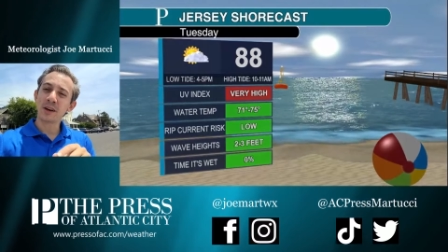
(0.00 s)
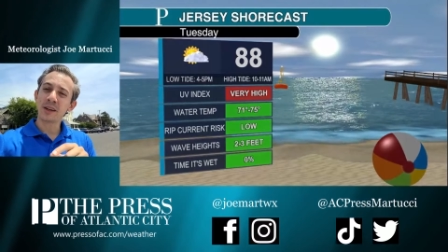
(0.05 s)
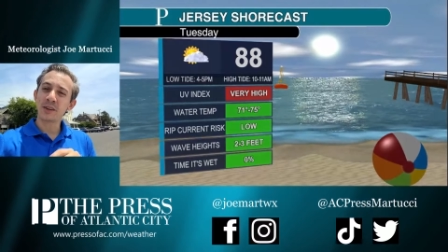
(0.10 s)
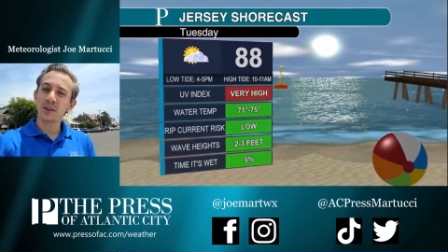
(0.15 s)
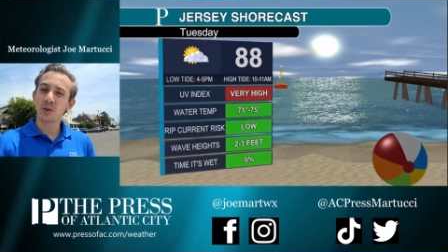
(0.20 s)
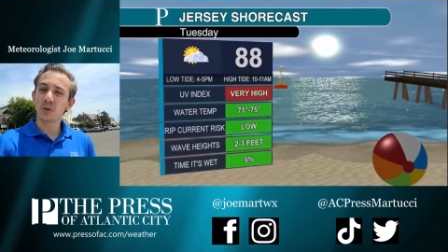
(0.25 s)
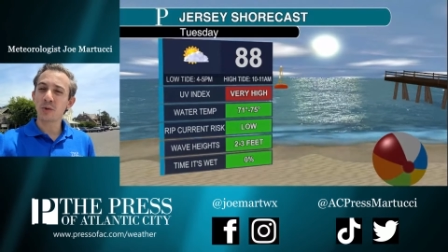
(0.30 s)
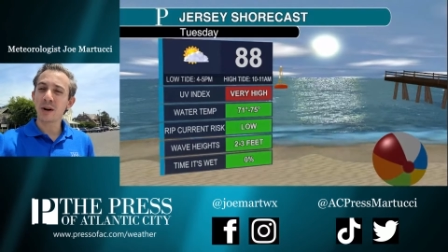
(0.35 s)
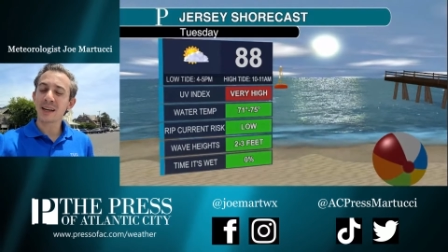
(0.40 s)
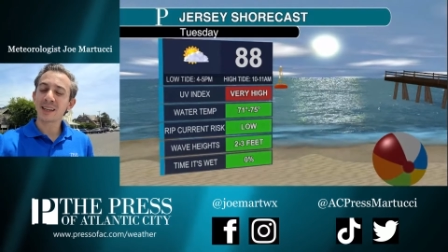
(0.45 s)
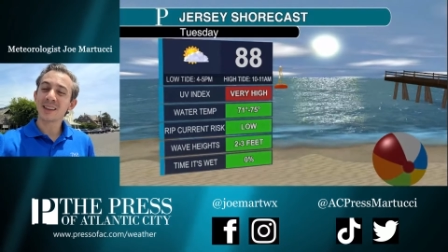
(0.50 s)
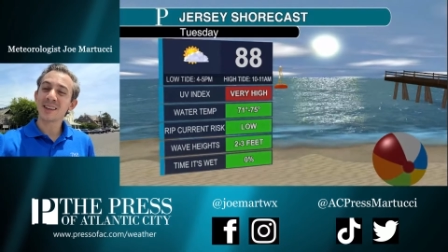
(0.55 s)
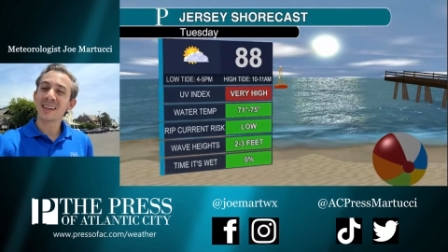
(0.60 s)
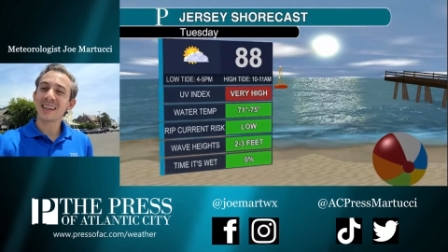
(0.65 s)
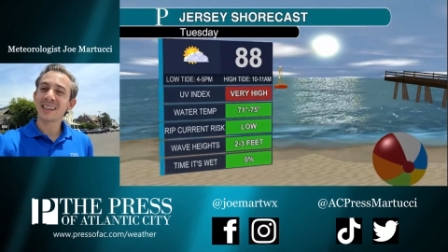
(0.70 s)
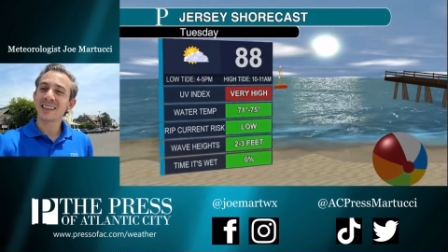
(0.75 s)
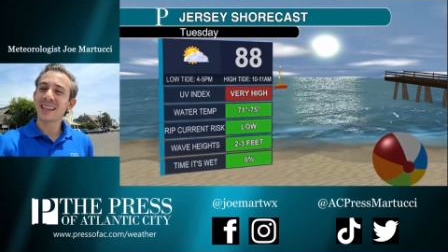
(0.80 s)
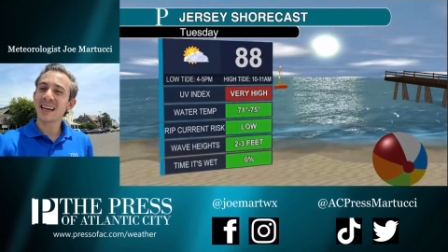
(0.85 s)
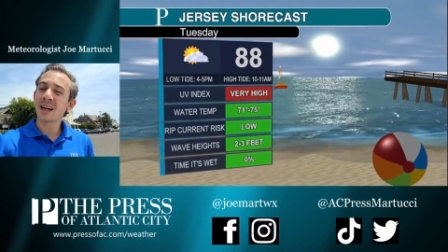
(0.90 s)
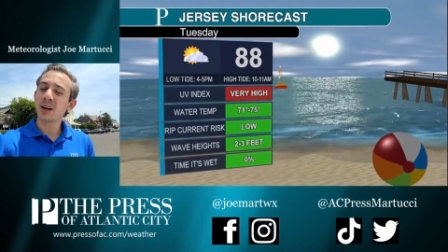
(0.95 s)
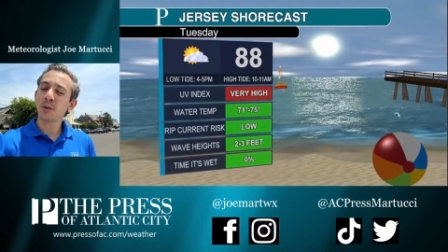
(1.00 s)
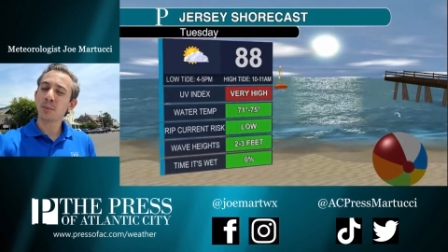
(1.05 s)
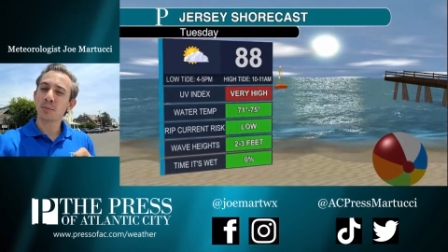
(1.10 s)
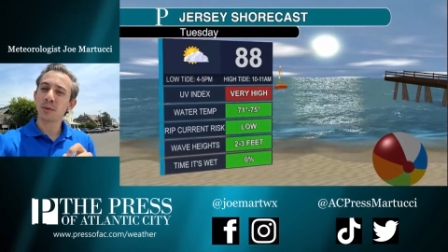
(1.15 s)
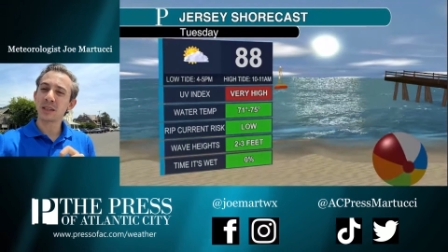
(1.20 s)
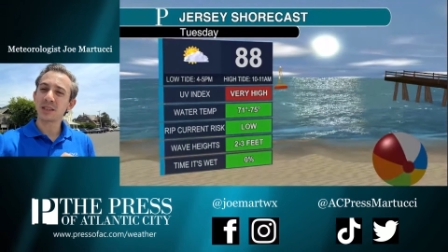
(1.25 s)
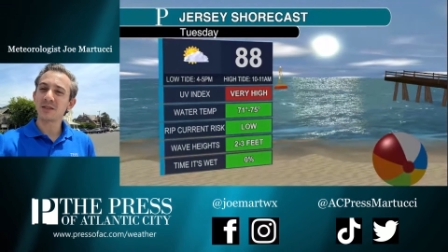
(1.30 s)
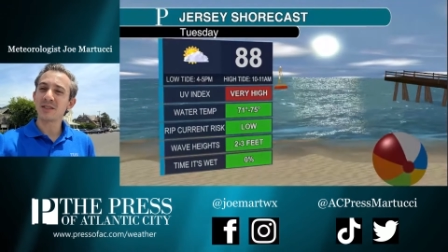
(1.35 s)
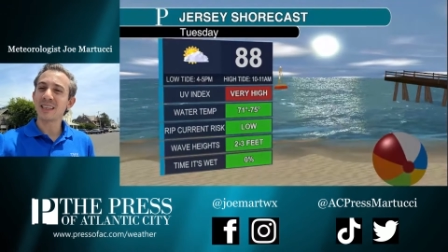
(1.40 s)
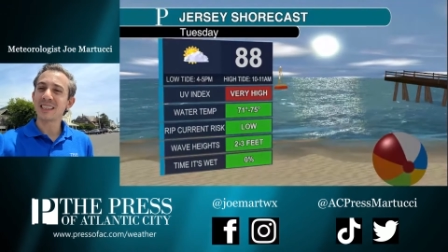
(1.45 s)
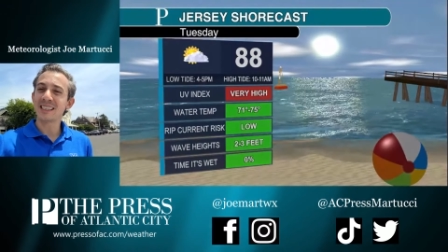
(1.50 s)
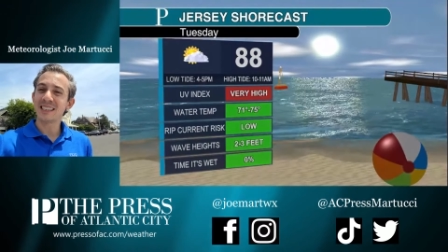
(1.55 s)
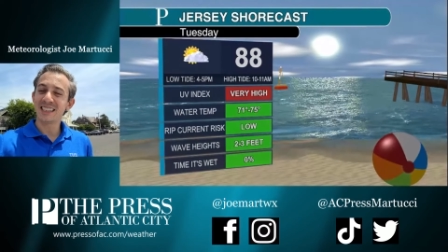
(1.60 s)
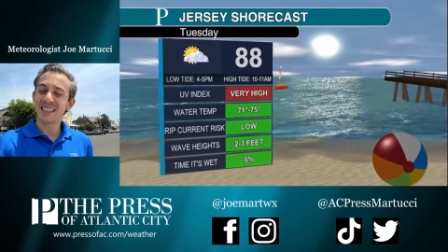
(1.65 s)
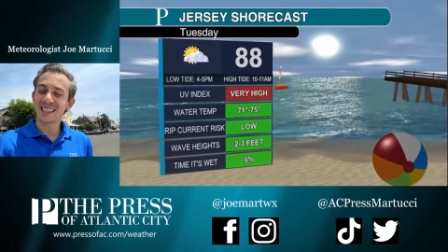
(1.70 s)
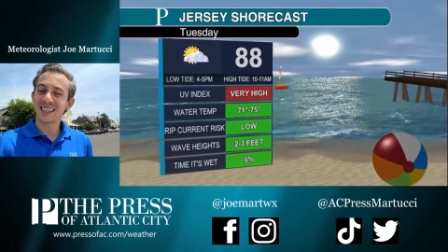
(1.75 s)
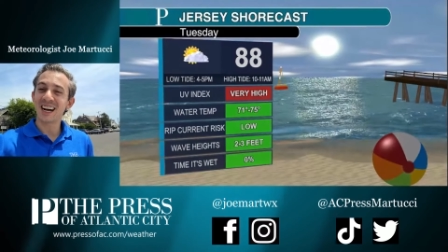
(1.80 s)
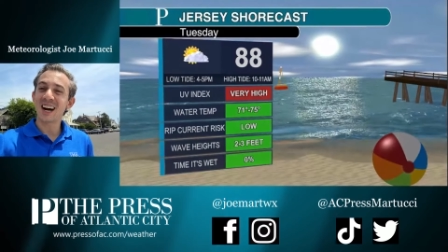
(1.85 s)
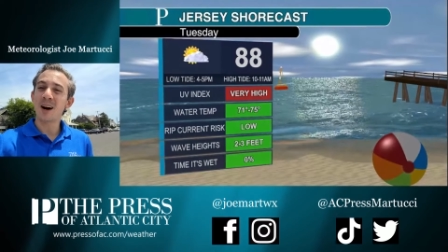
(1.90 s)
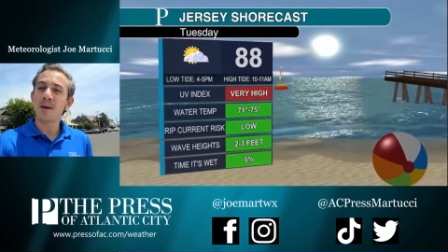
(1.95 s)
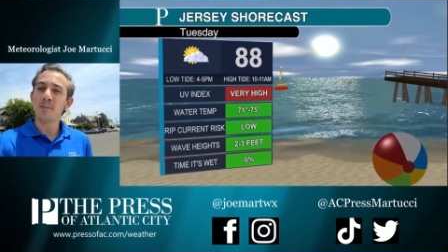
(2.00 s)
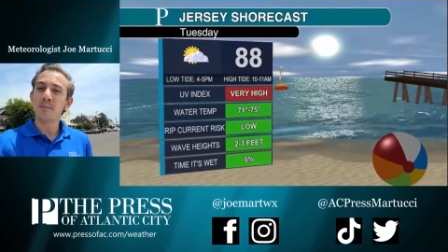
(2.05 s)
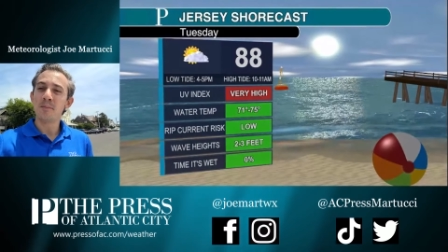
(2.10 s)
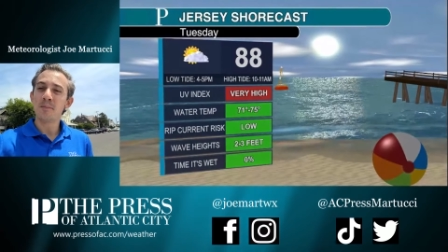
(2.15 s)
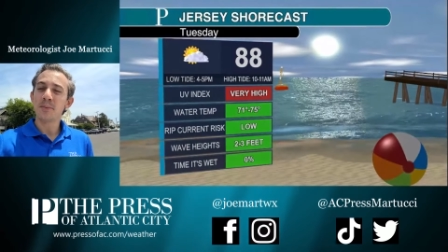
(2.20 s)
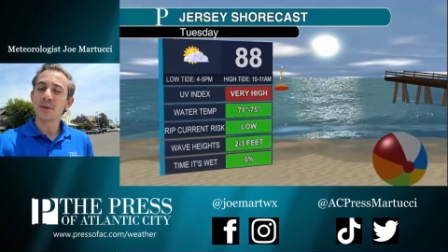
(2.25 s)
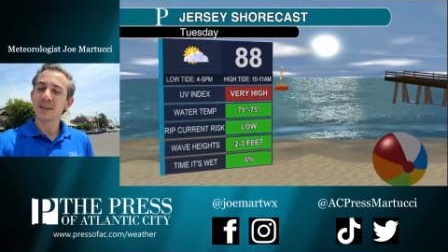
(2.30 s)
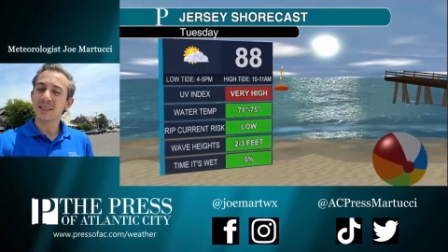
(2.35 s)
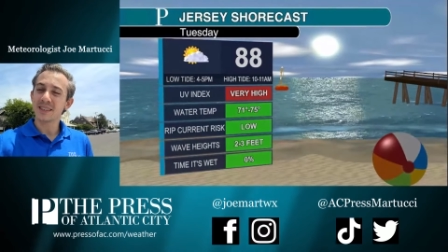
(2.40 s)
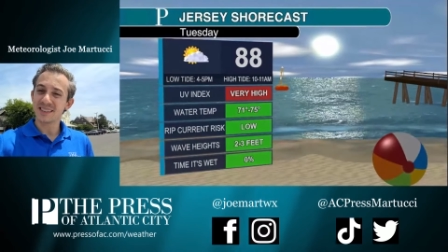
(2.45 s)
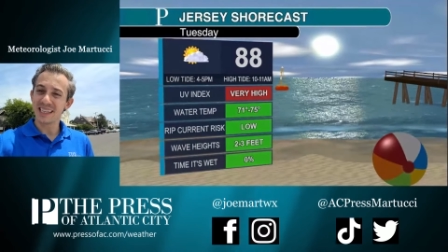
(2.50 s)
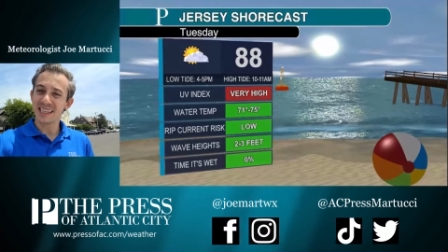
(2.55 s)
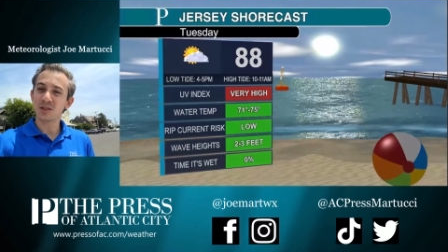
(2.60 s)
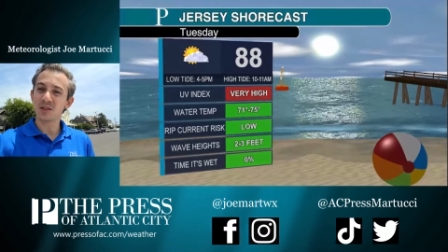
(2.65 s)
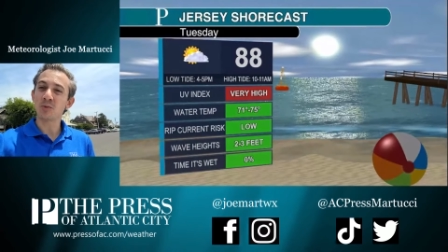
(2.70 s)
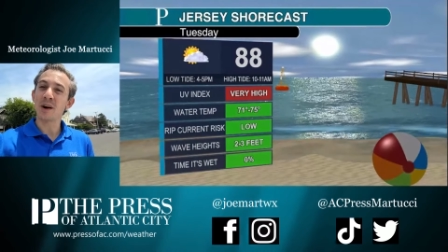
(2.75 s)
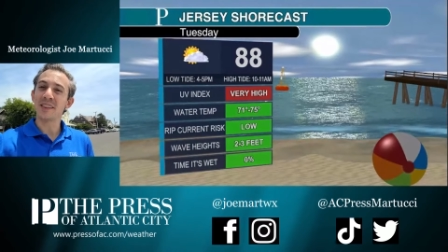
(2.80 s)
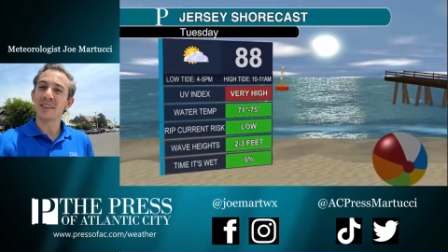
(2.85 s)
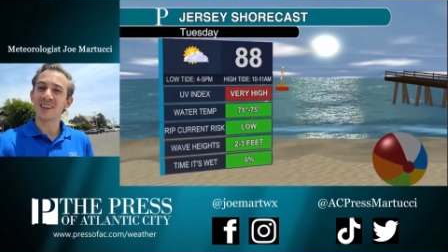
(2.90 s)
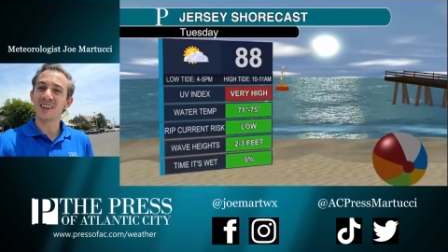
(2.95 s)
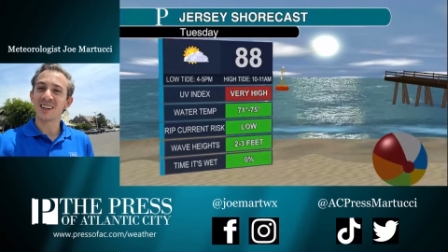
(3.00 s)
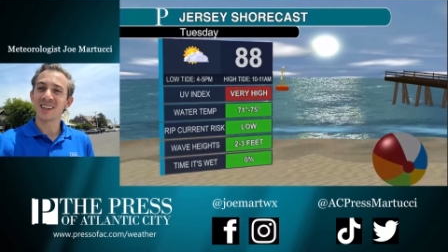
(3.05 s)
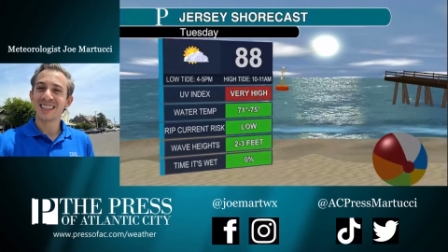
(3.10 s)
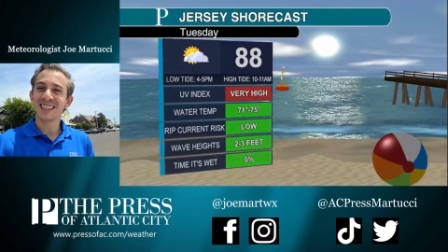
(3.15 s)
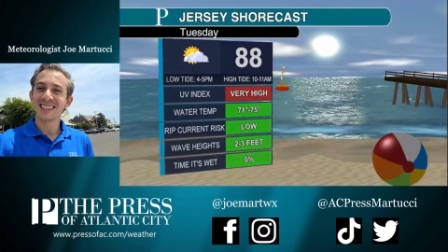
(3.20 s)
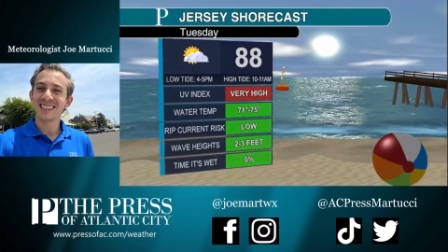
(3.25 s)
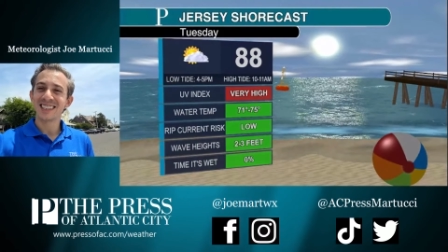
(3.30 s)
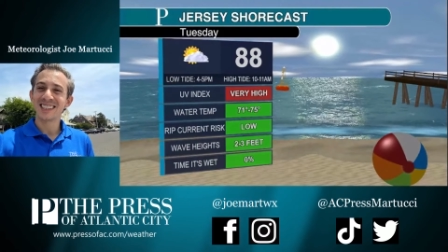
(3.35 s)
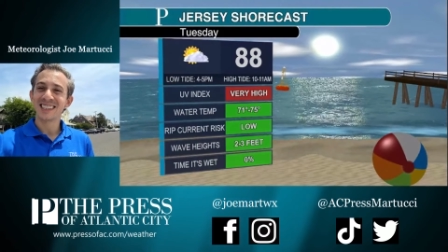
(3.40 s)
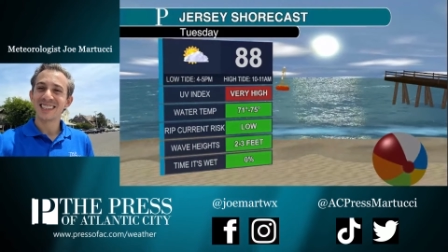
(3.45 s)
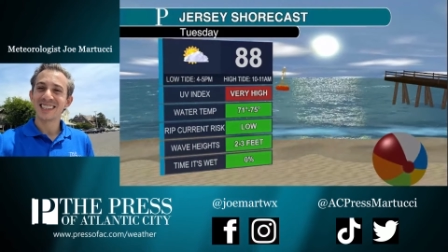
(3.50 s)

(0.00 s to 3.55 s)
You can find the direct link there, pressofac.com slash weather.